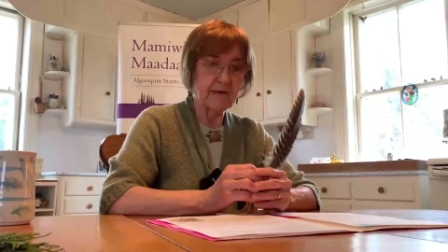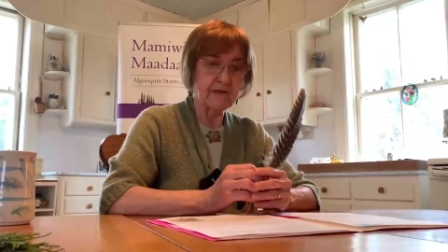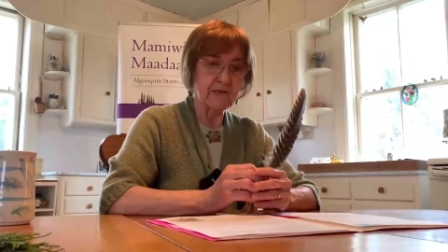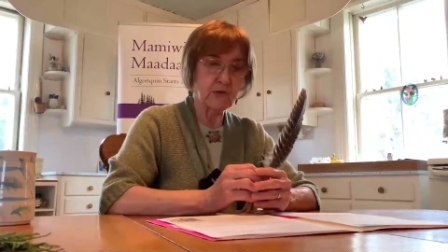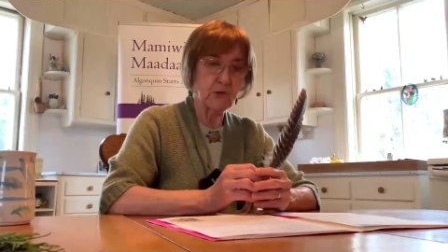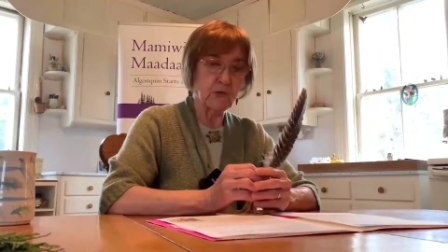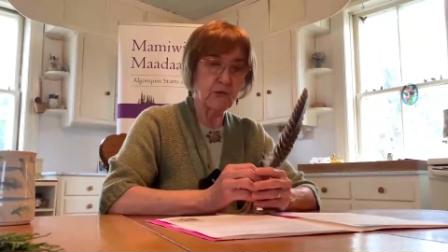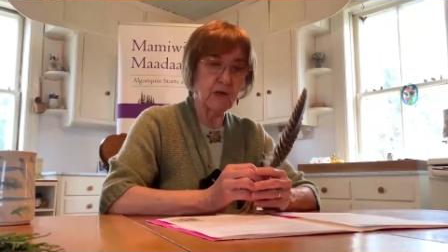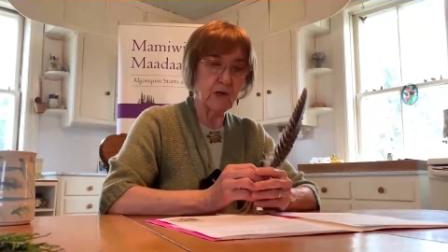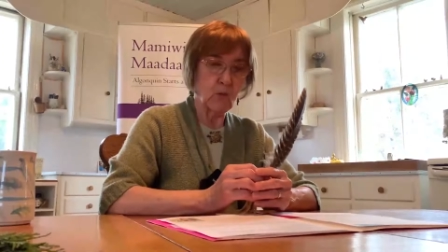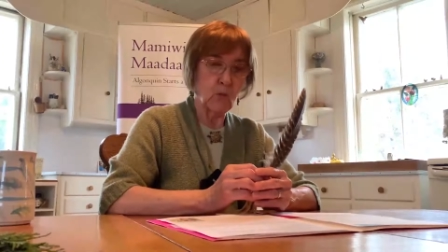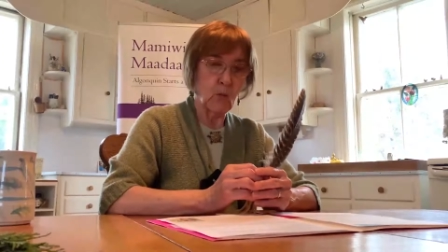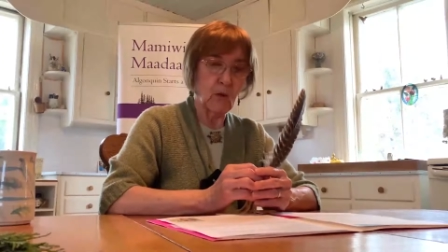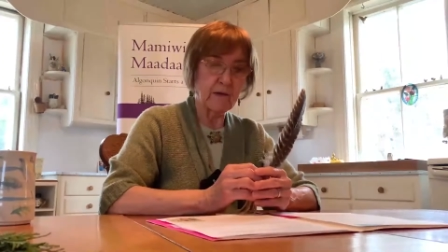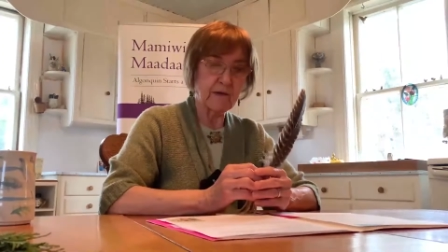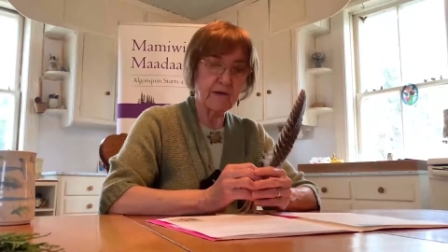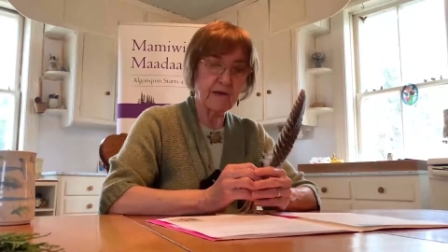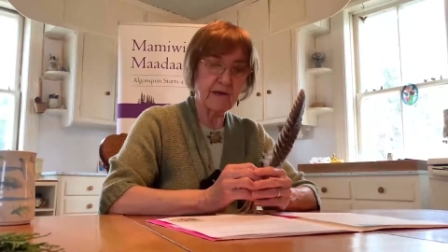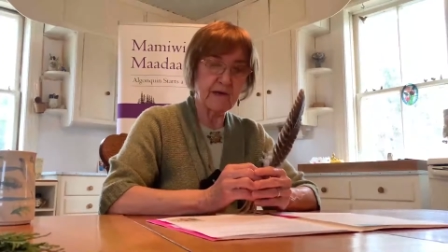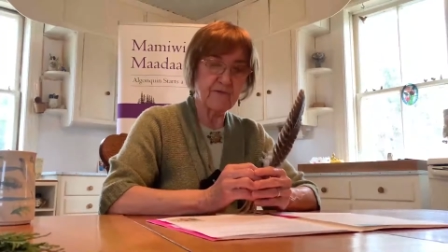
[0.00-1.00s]
is only
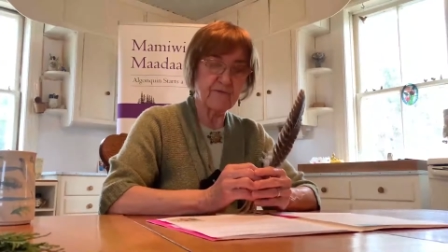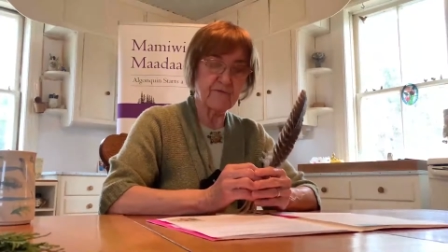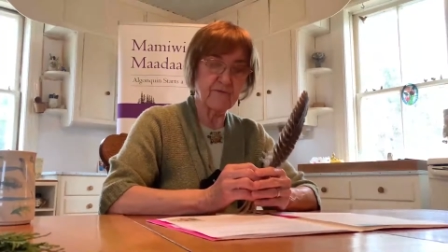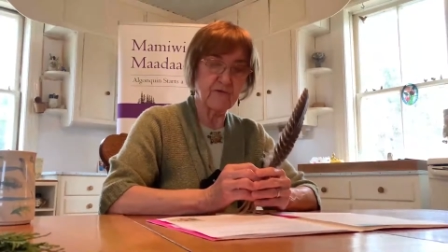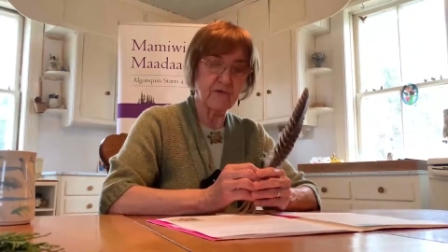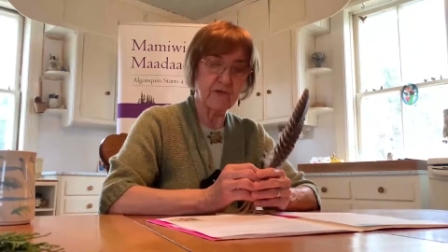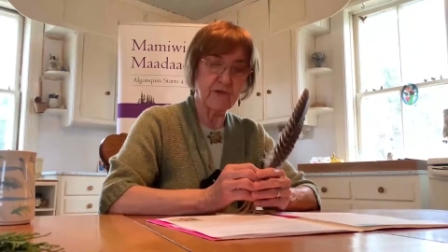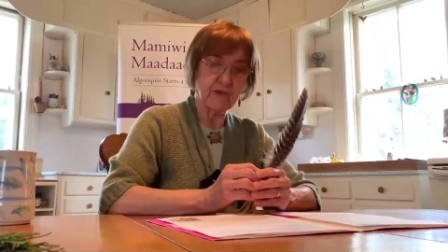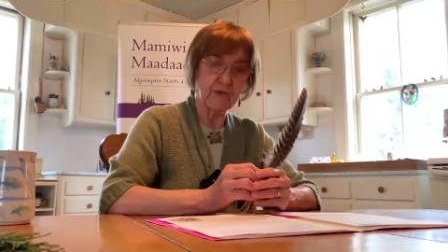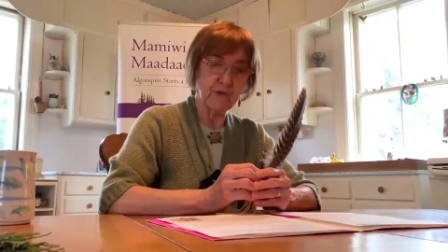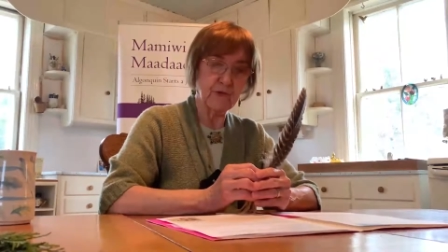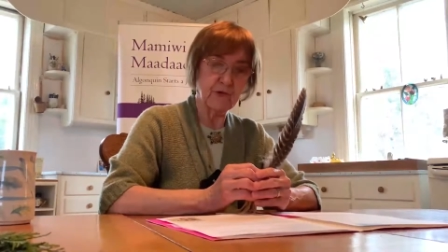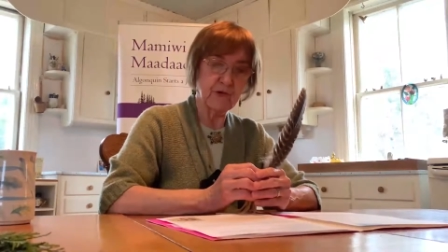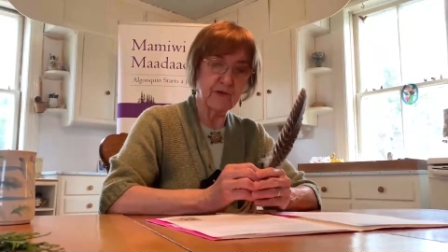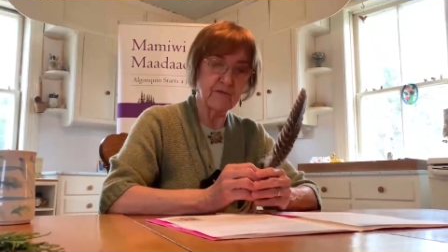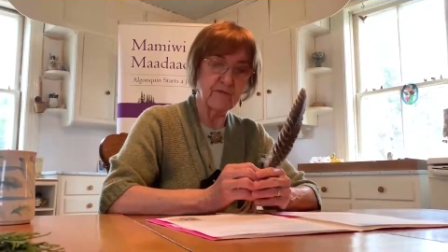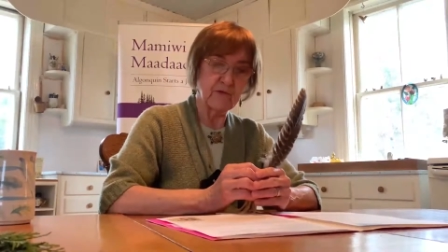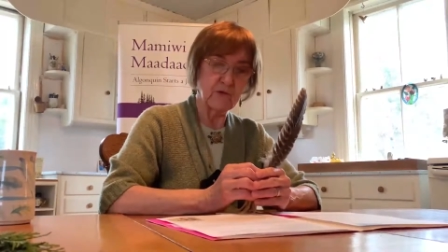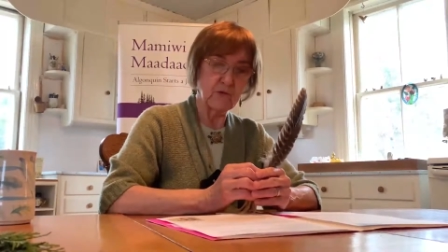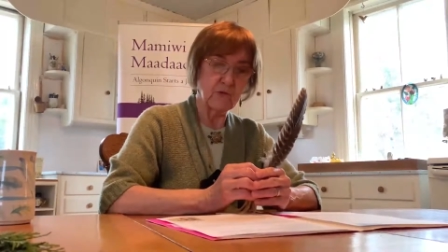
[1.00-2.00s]
one gift for the three
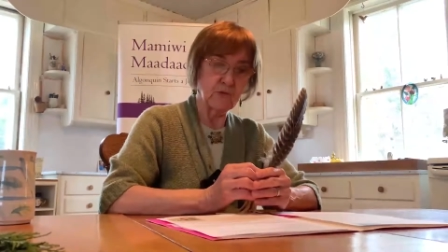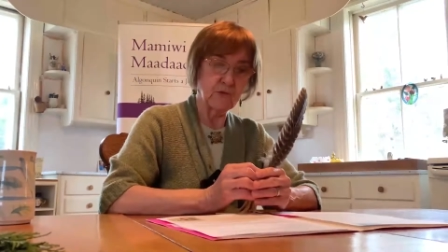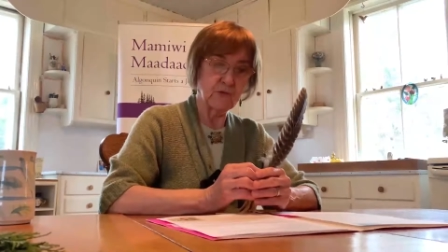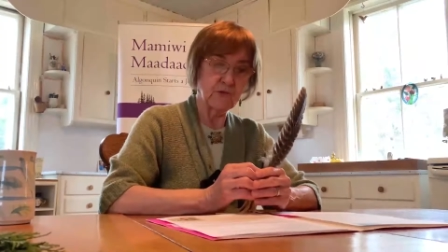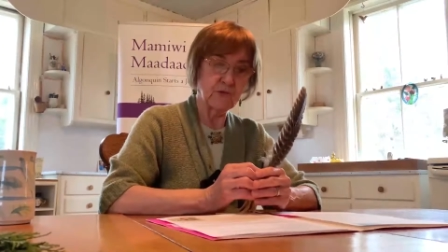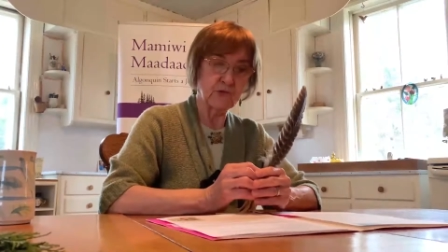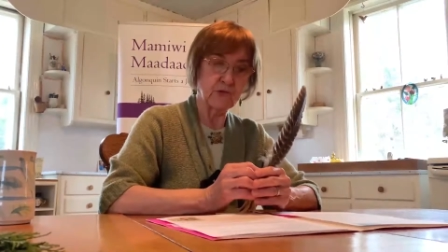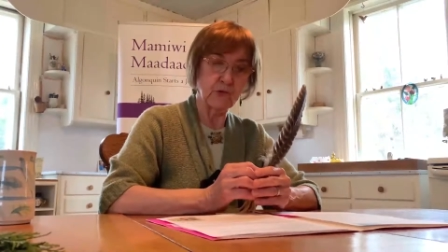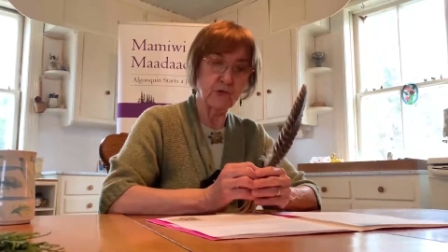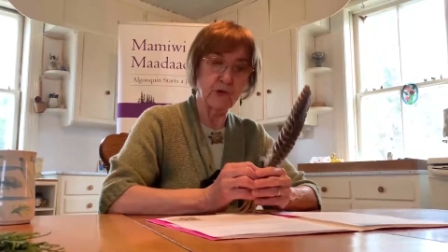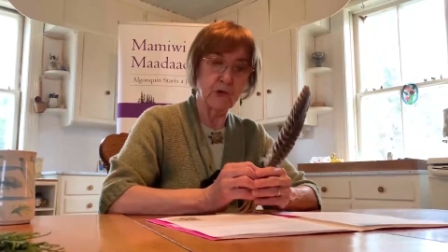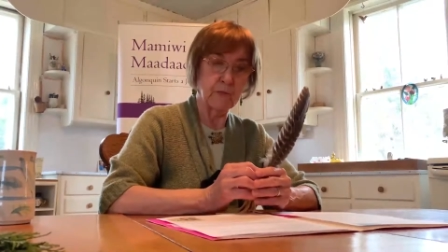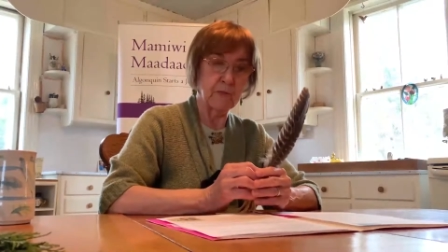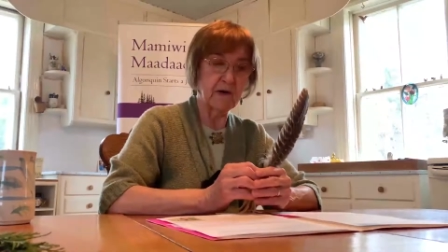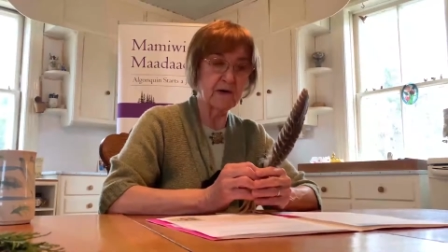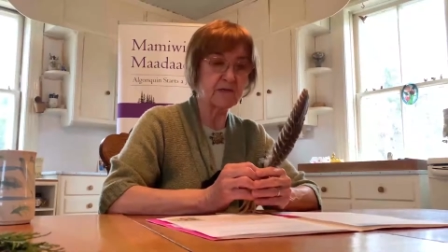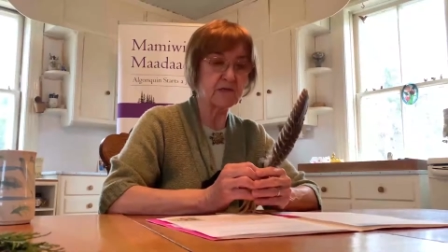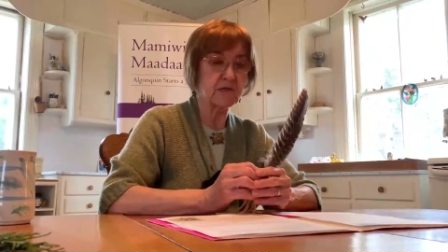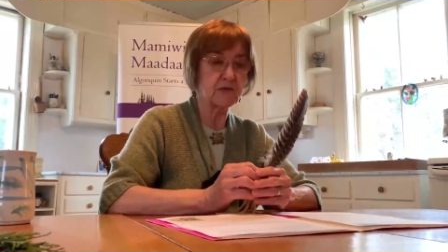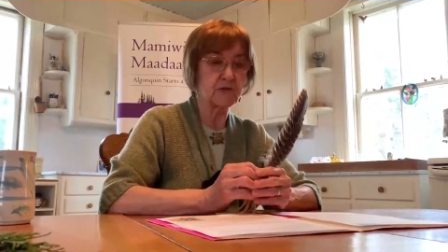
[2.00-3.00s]
of you, so you
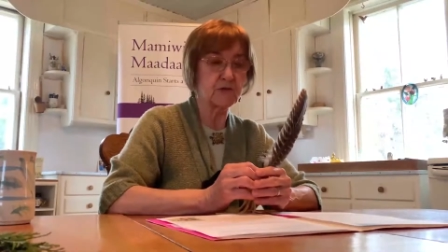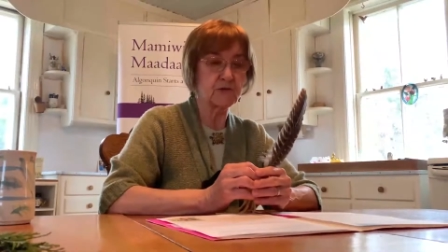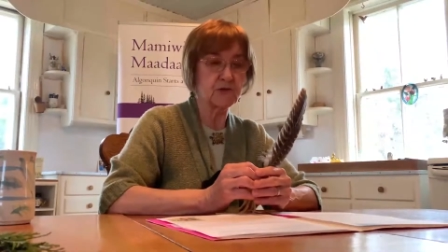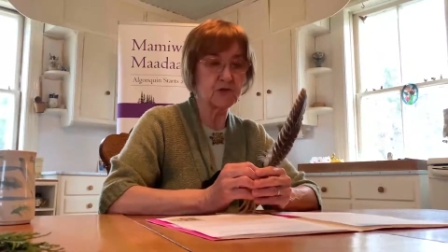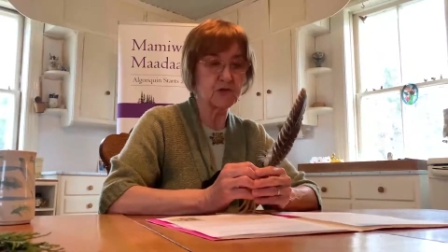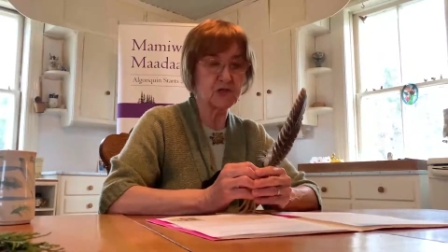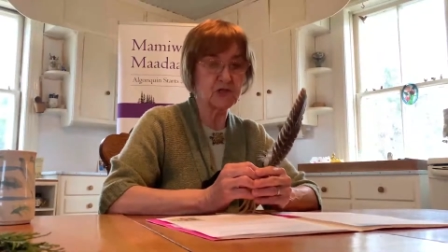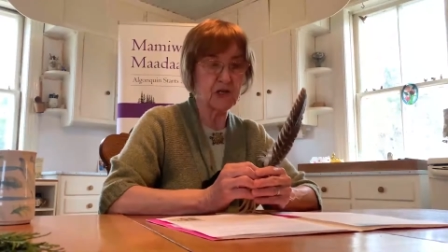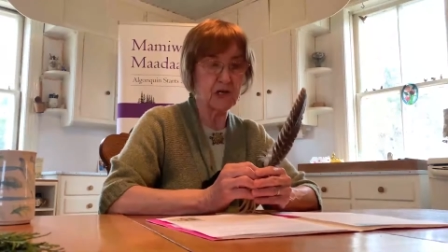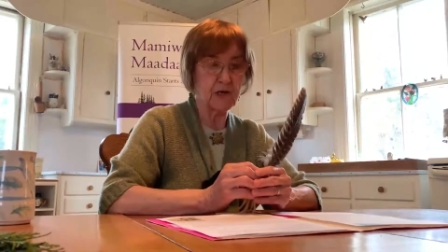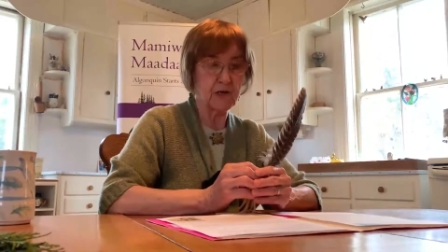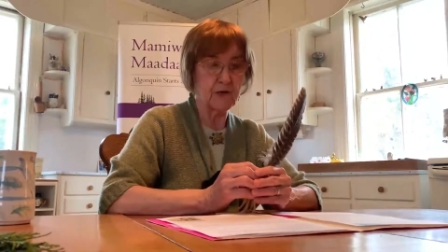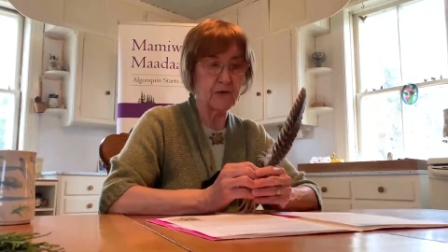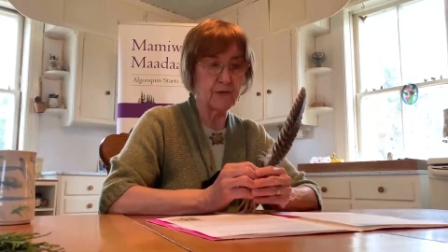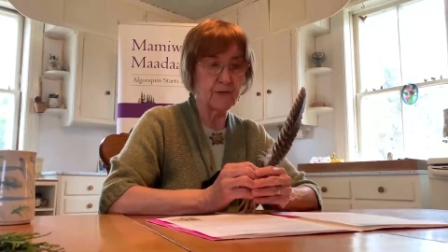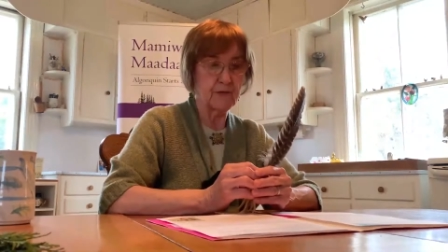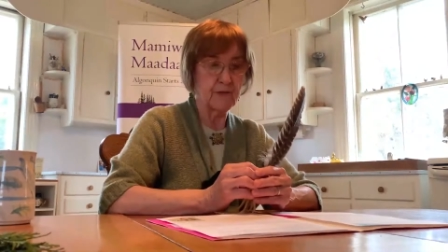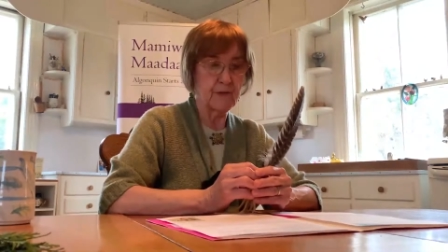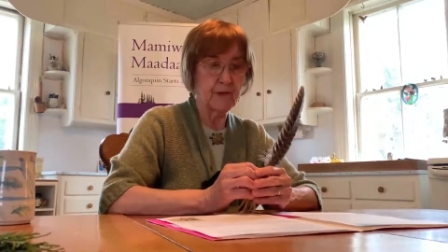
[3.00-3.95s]
must learn to share.